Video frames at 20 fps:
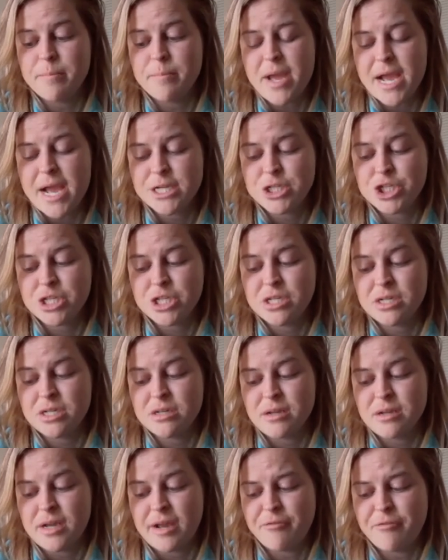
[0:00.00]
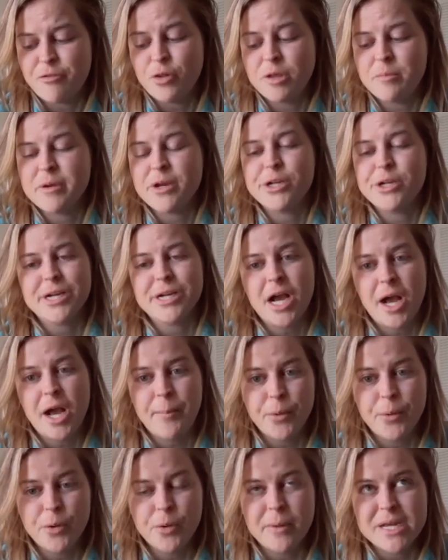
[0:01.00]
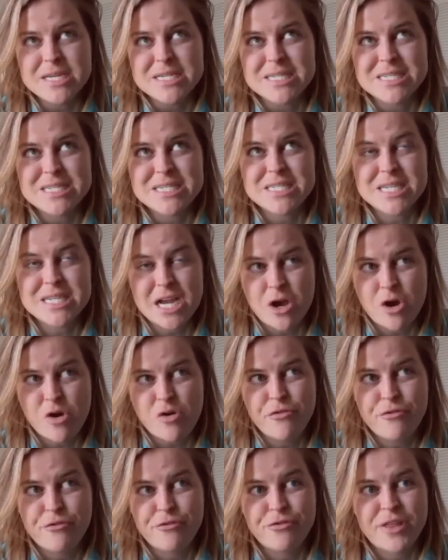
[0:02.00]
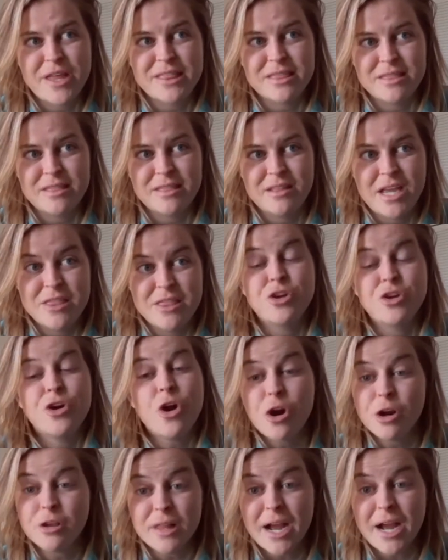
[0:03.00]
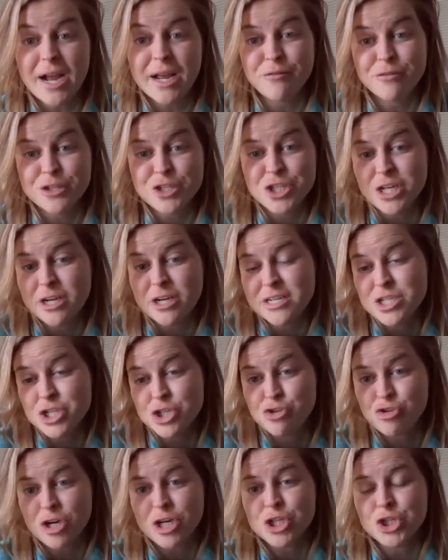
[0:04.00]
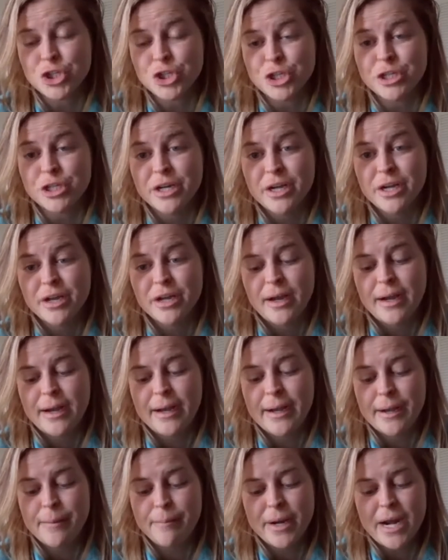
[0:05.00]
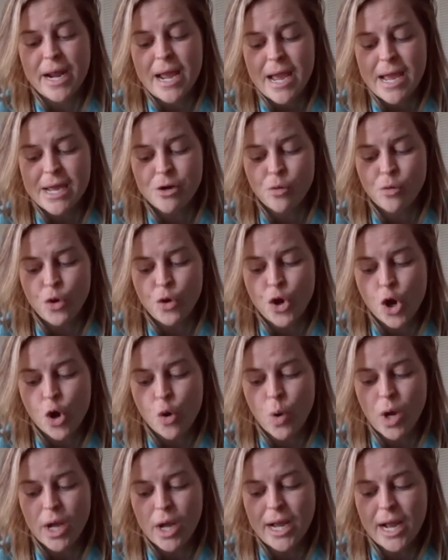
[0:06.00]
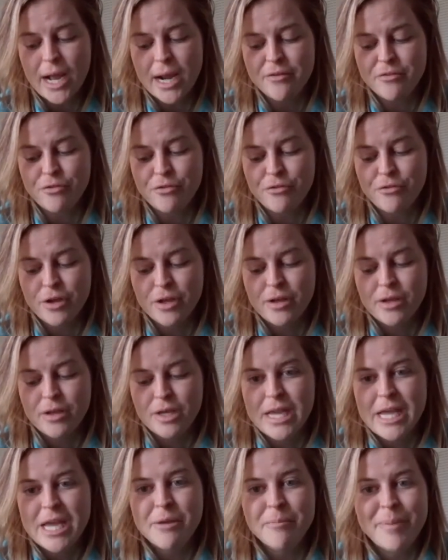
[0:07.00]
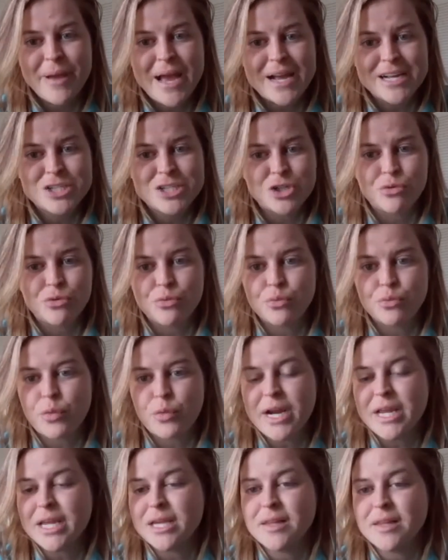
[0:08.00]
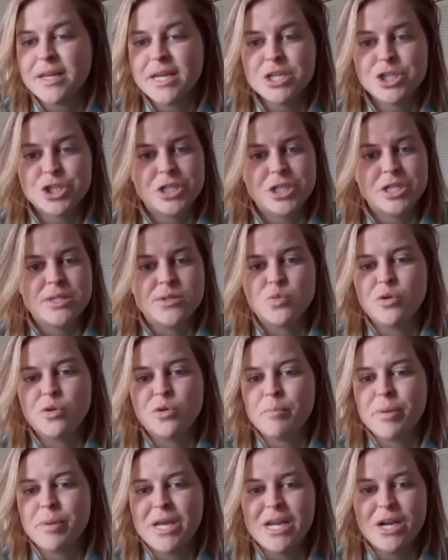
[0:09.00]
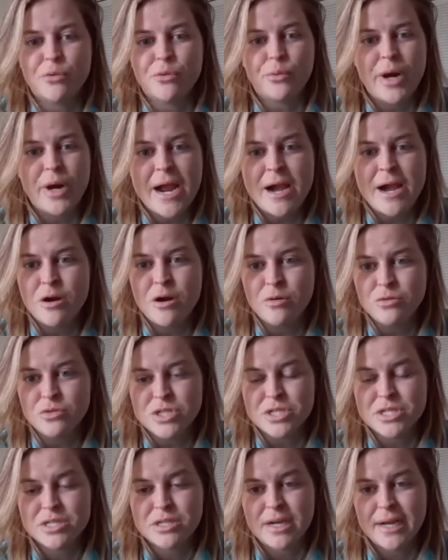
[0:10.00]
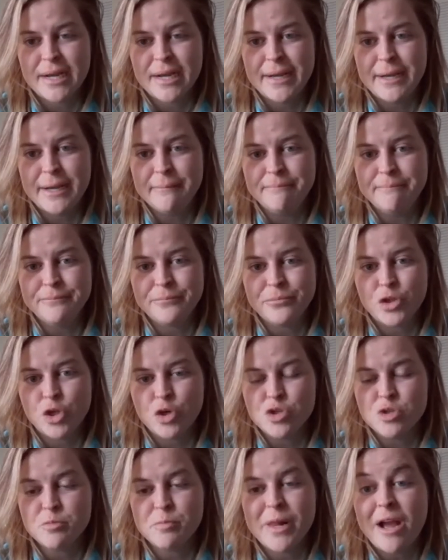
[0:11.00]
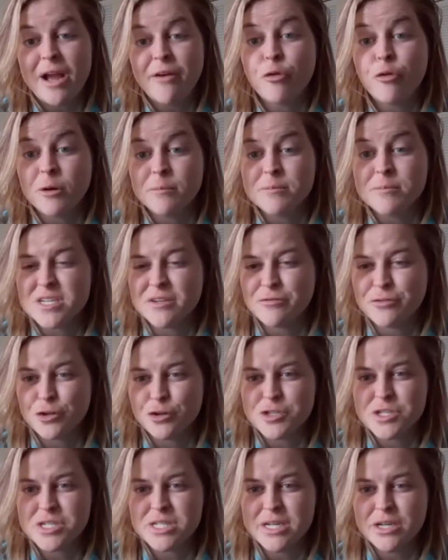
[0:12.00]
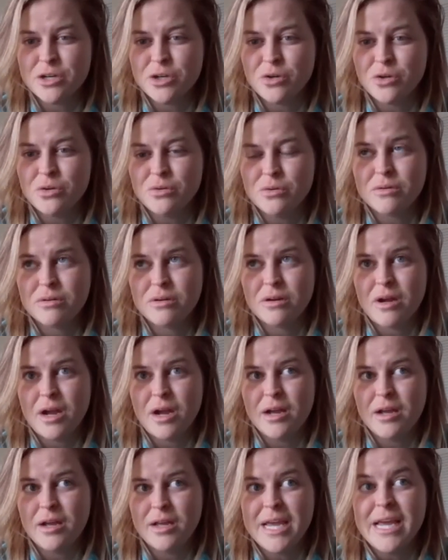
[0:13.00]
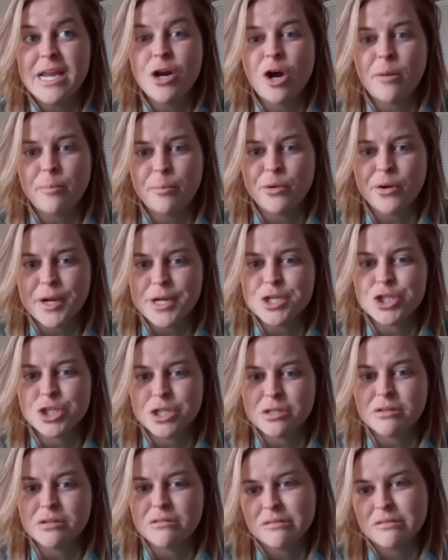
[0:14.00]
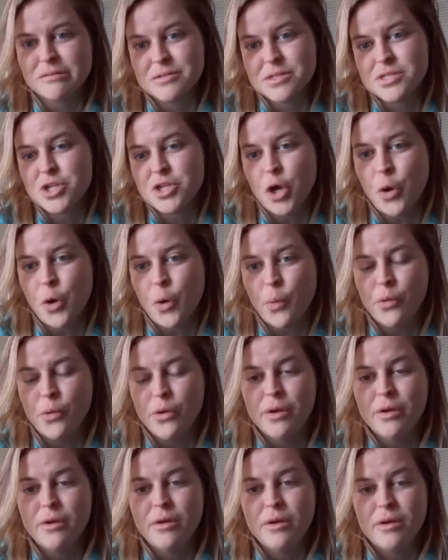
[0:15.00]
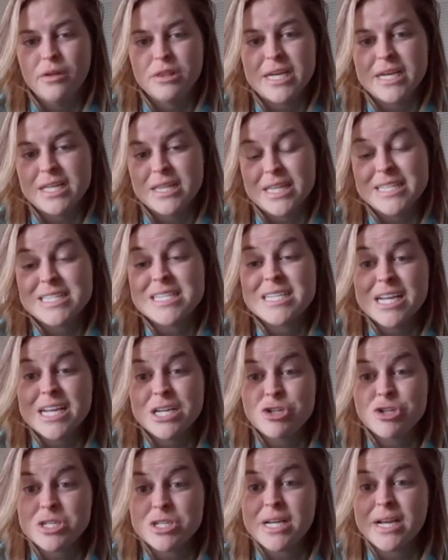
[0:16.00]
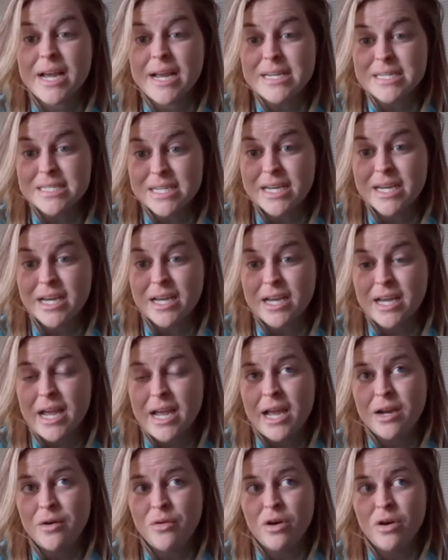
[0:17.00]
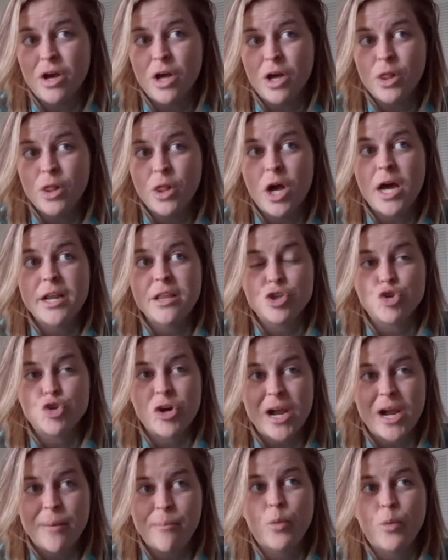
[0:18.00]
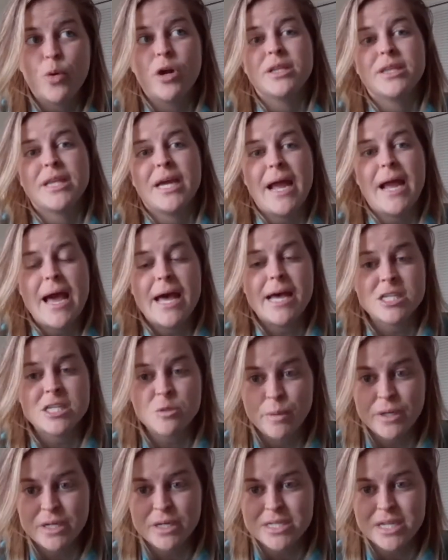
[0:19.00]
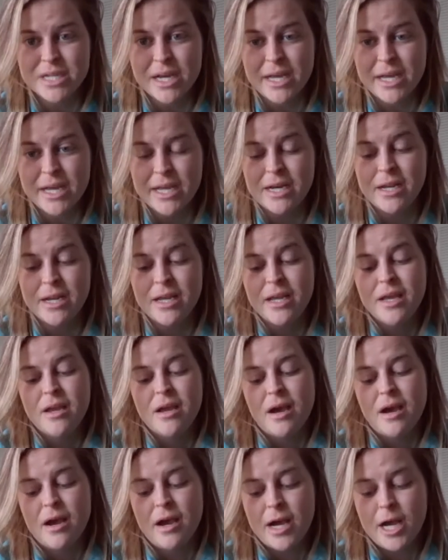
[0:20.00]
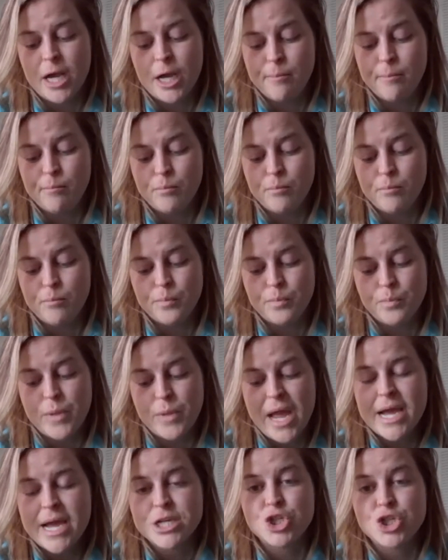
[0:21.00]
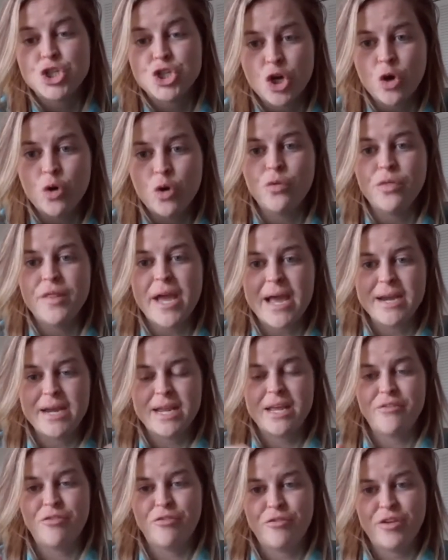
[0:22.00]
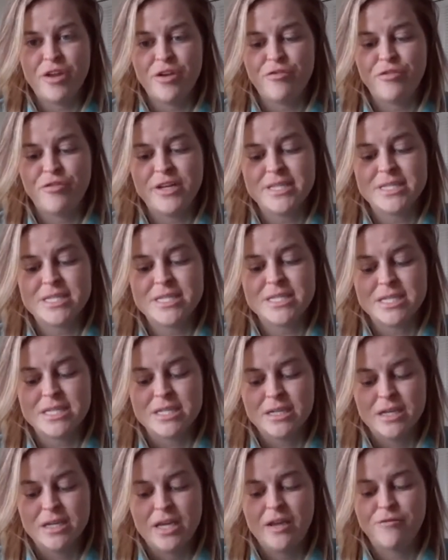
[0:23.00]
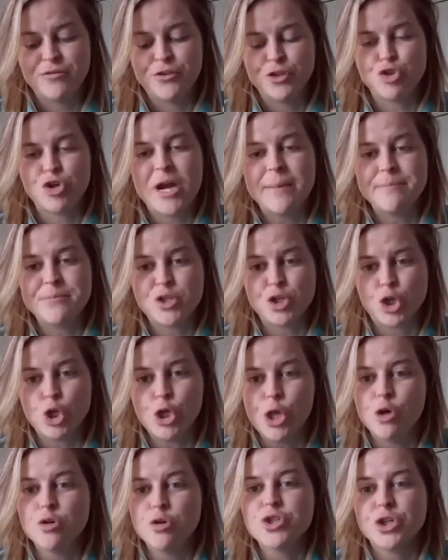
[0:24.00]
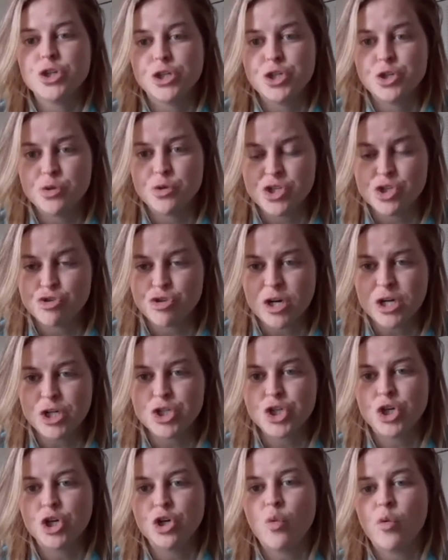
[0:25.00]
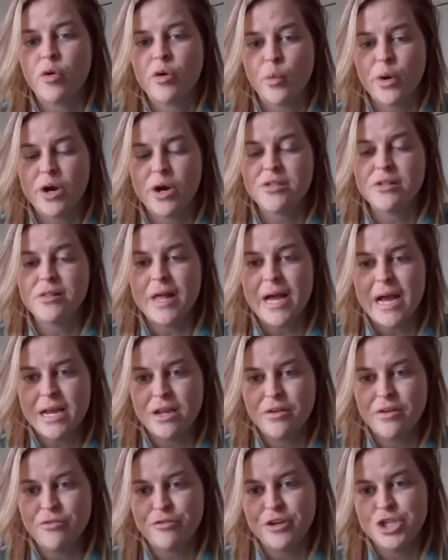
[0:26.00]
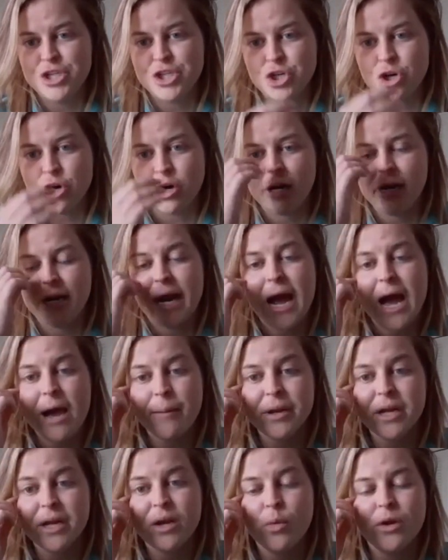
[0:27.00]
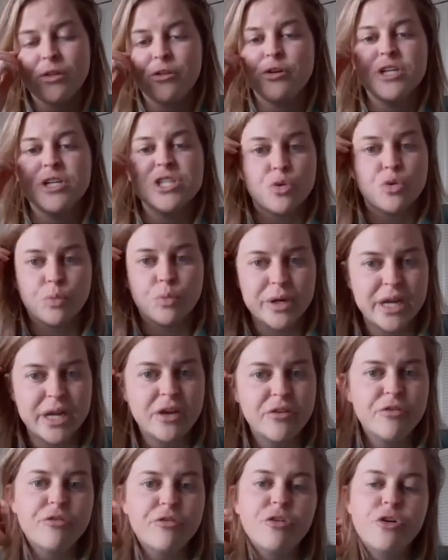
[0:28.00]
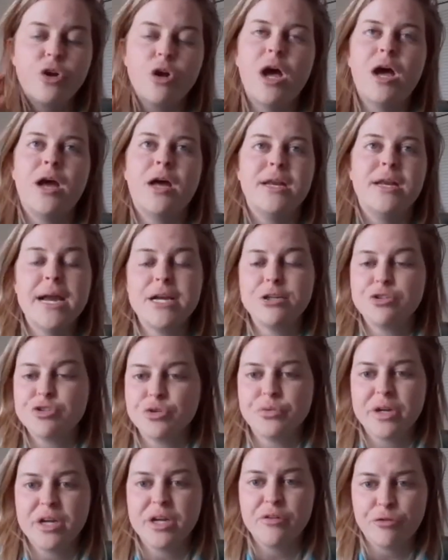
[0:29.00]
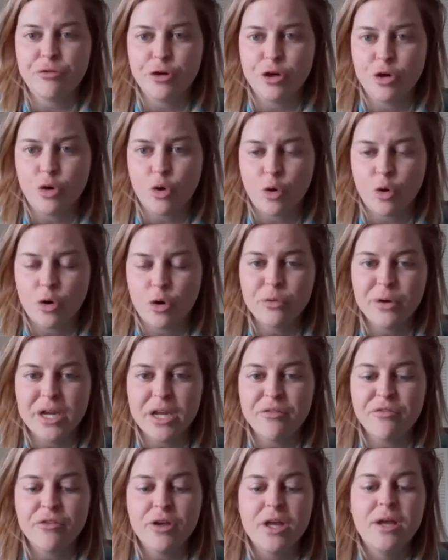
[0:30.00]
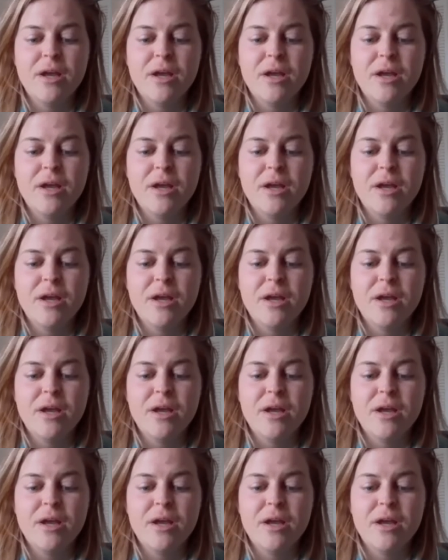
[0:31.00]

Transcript: imagine I've only been on a couple myself that, and there are lionfish there. It's structure, uh, but I, I, don't know what kind of impact or regulations would be around um, those platforms if they're still uh, in operation. So that that's an interesting idea and a lot of the trap work that has been done um, has shown that if if it's if the traps are closer to a structure or where the lionfish are inhabiting whether it's a reef a natural reef or a coral reef